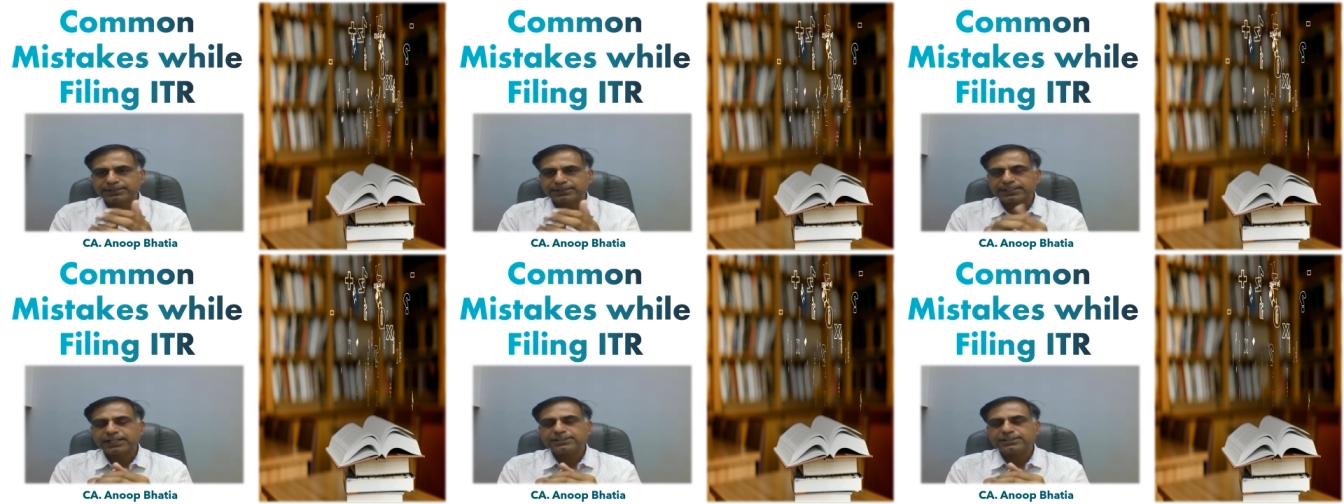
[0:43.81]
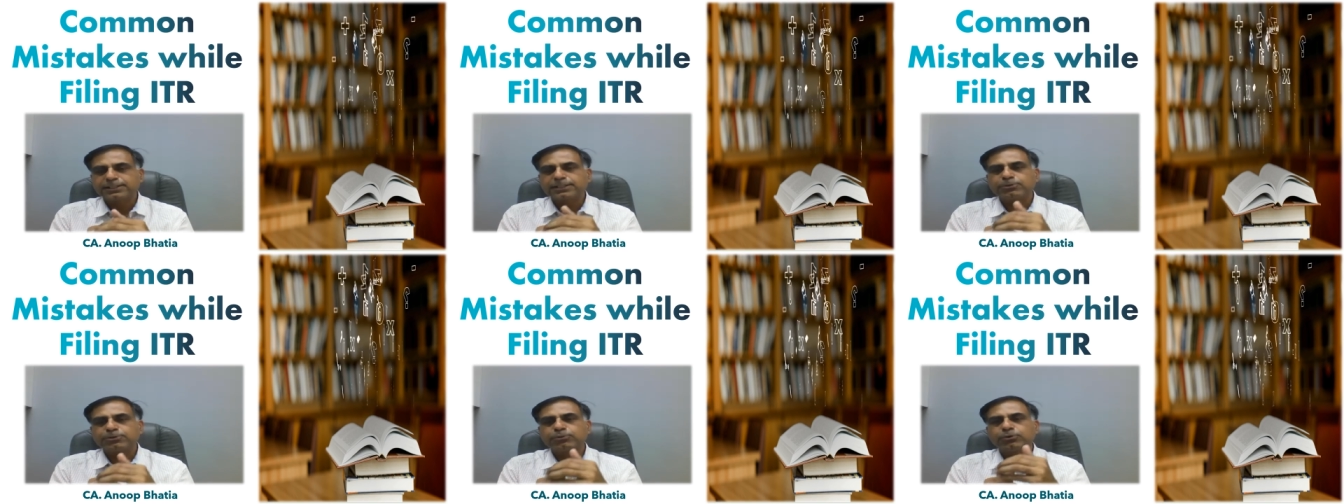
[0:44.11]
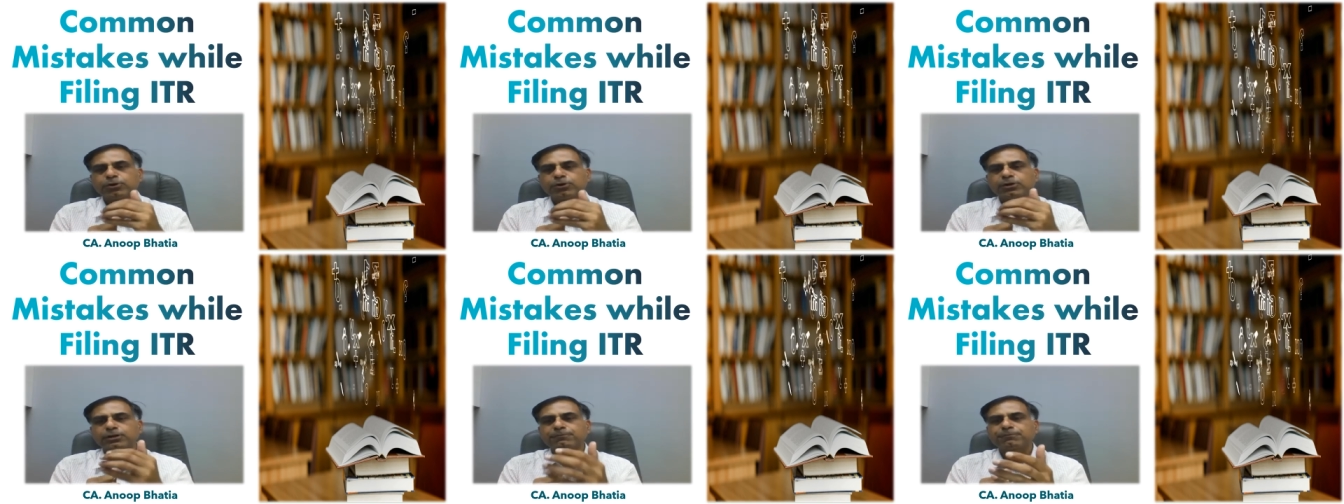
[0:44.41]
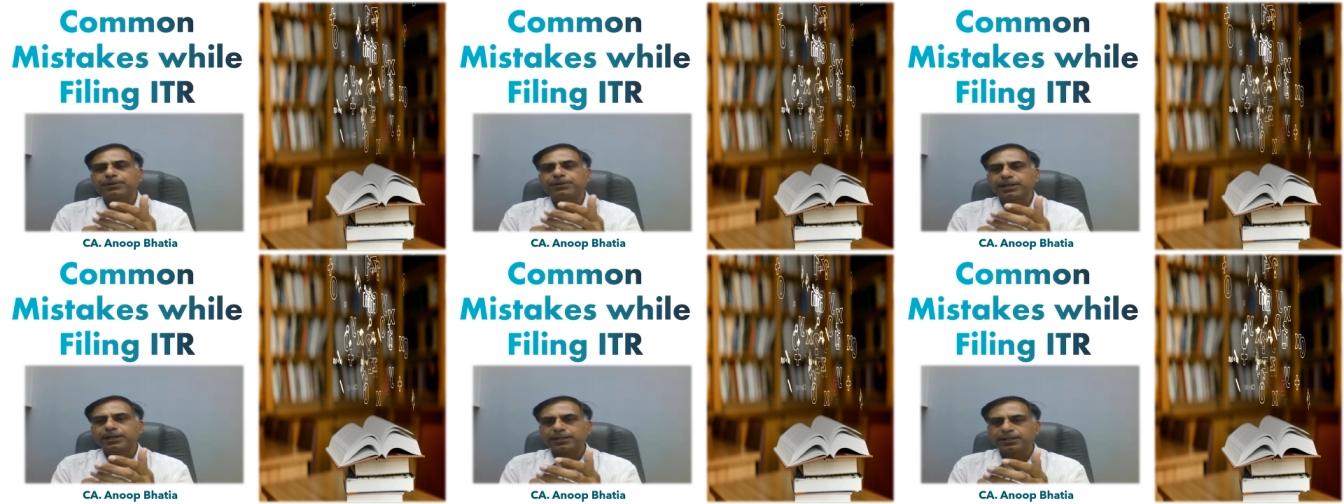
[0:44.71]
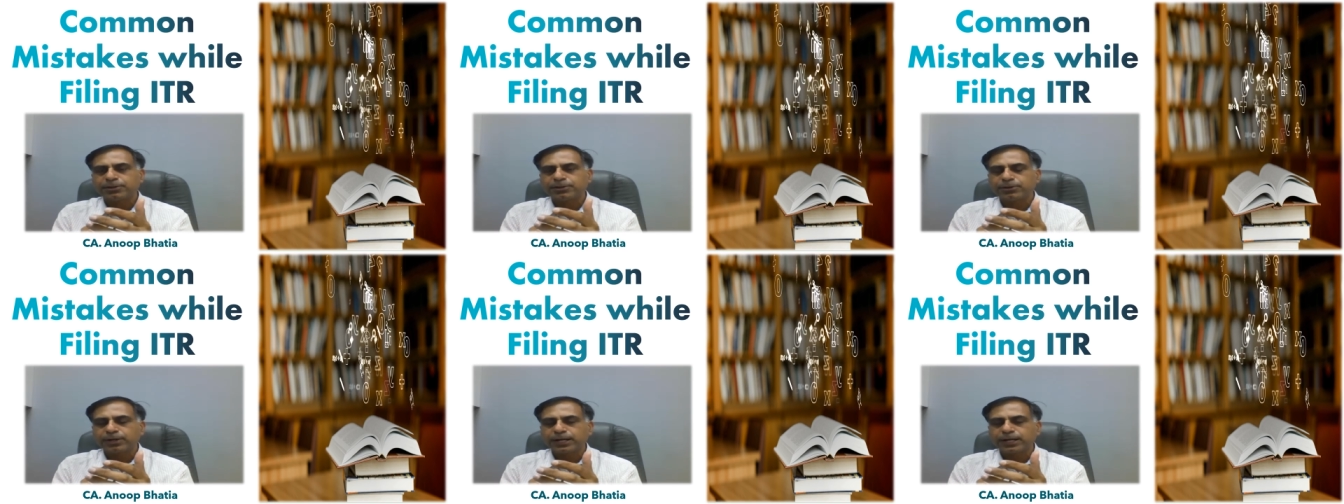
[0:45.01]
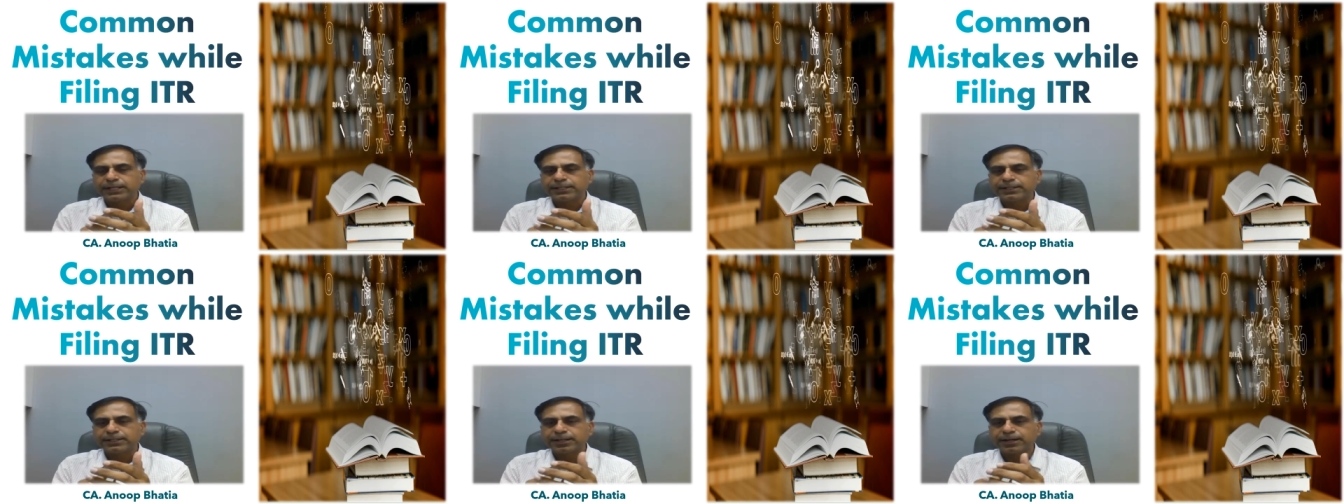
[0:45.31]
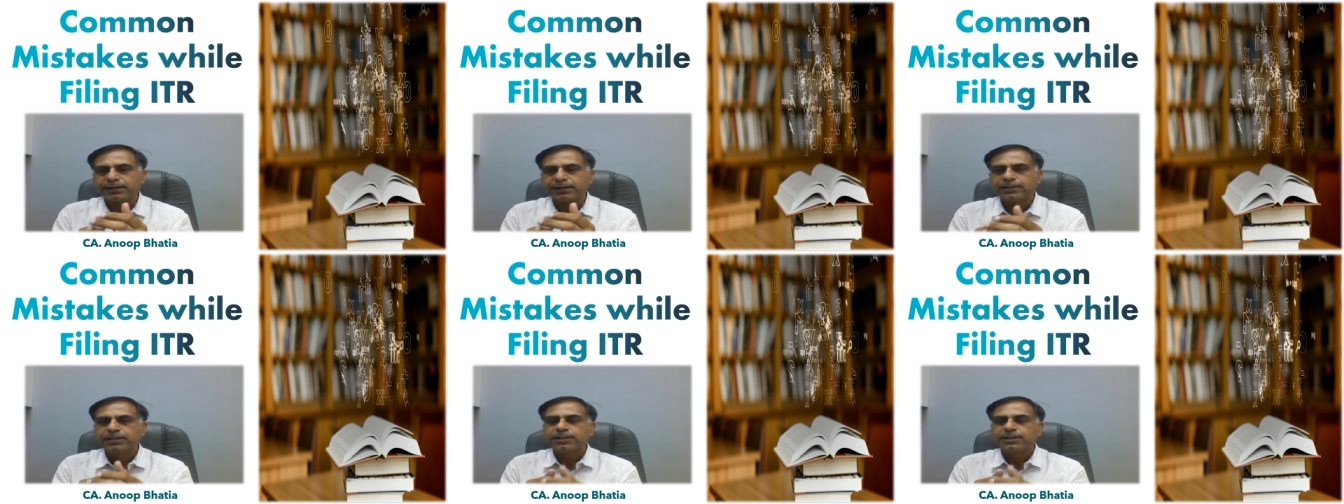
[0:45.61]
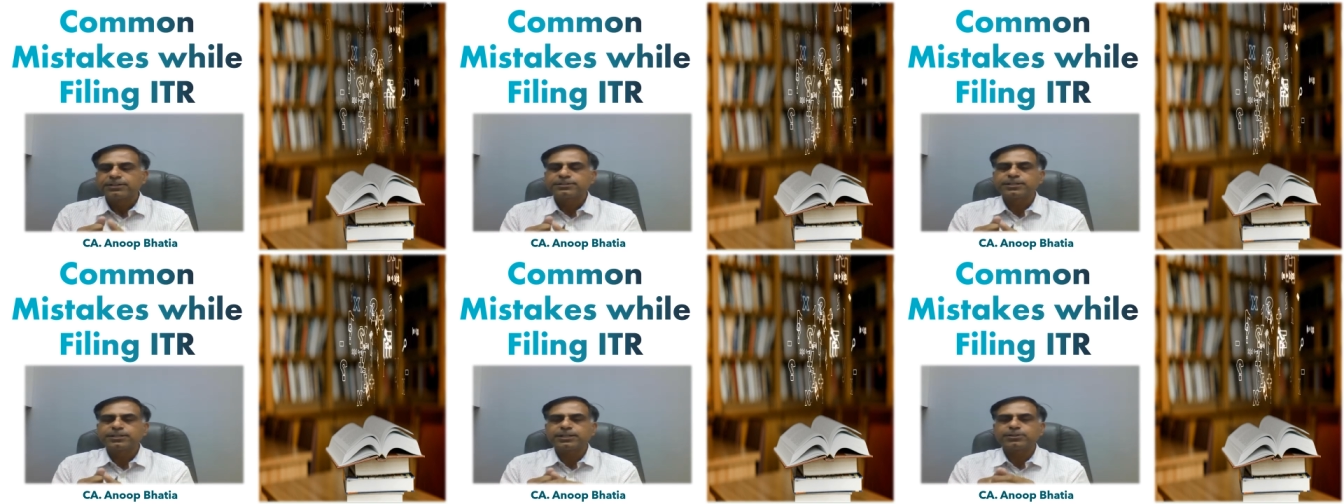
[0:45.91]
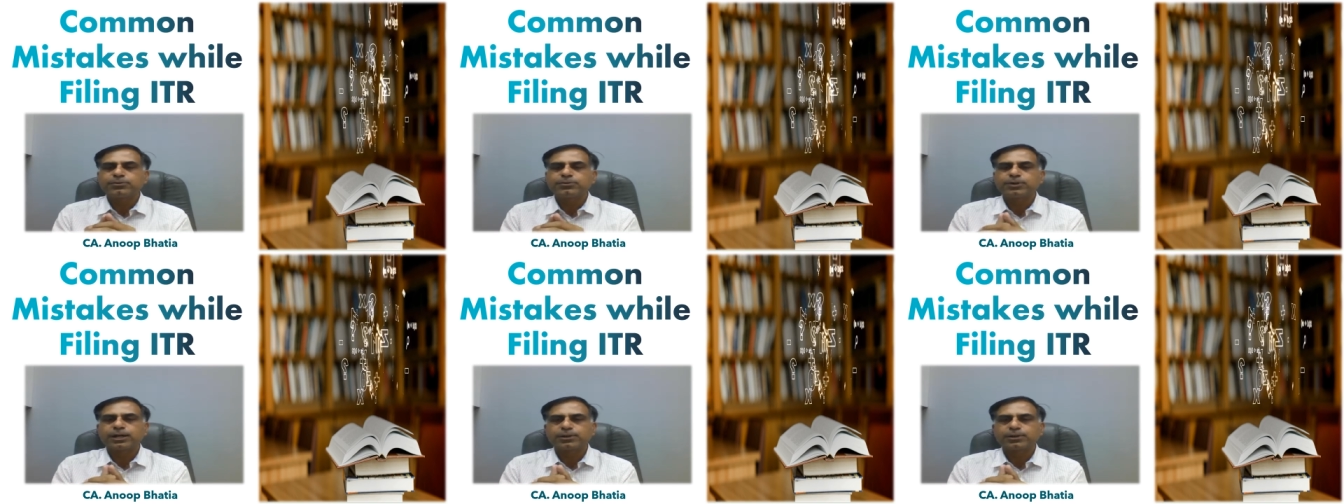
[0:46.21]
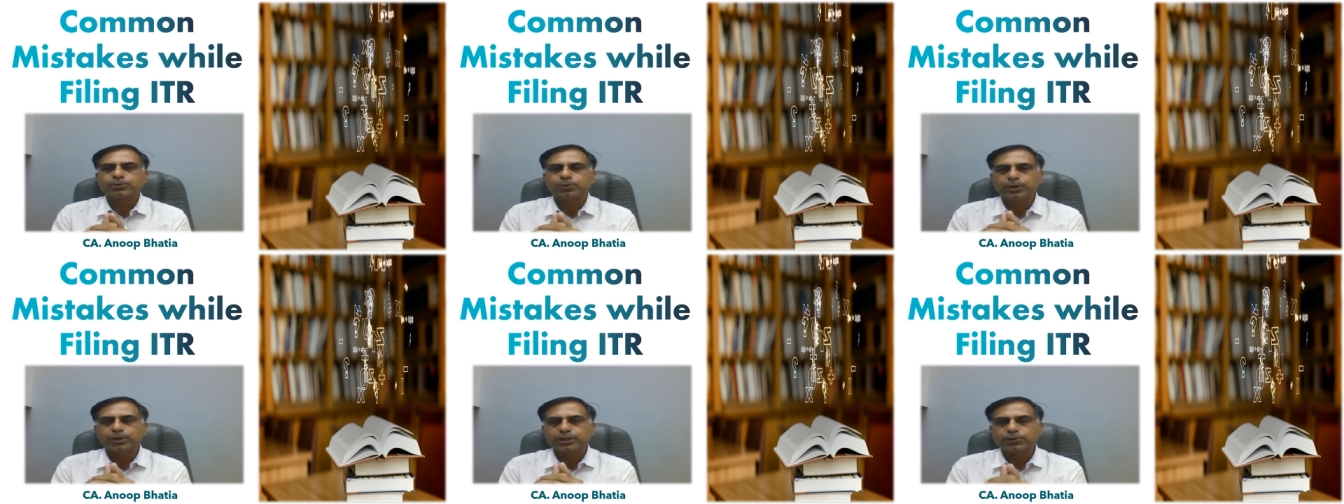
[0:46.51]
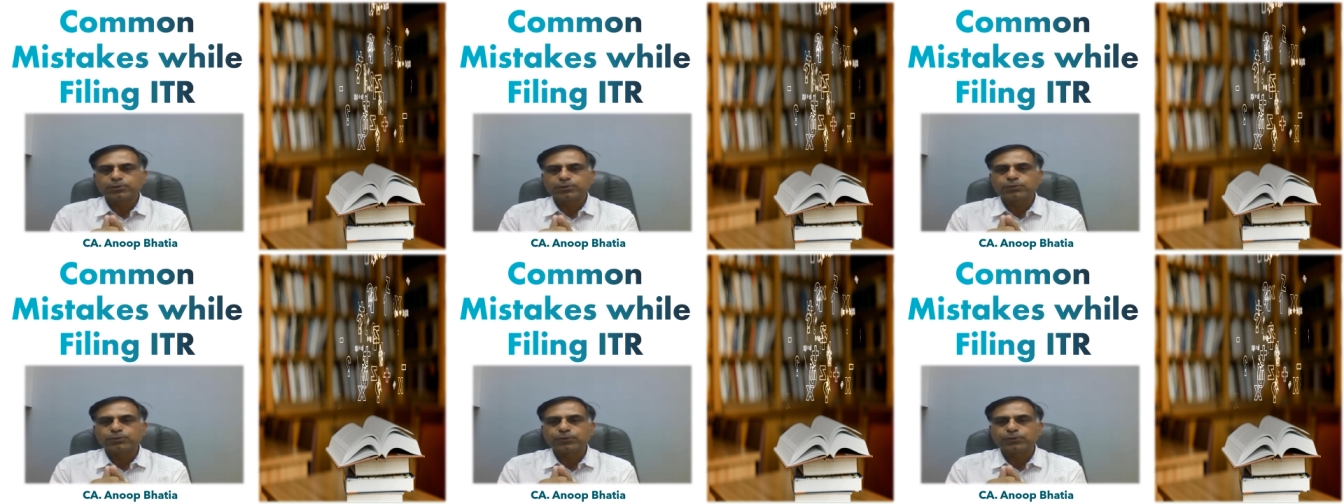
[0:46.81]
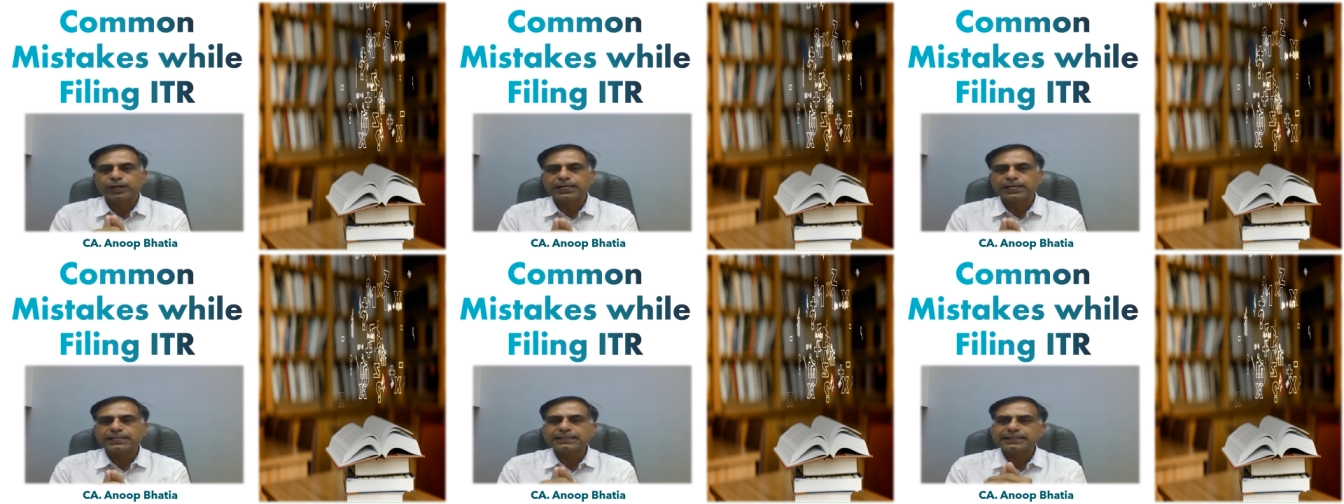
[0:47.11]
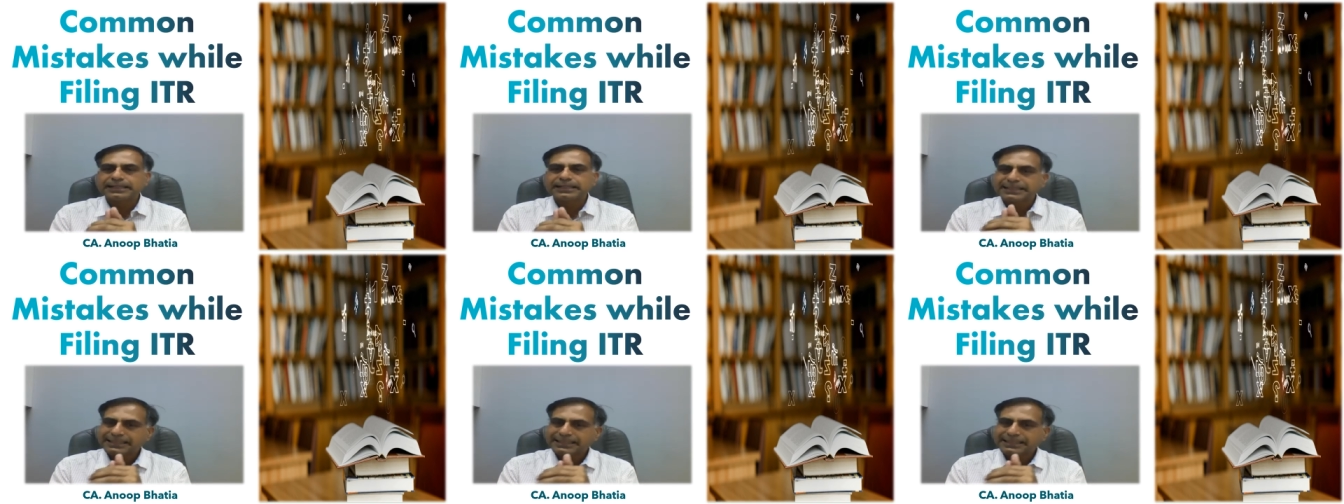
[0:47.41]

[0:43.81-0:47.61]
that they do not appear in your ITR, then you are going to file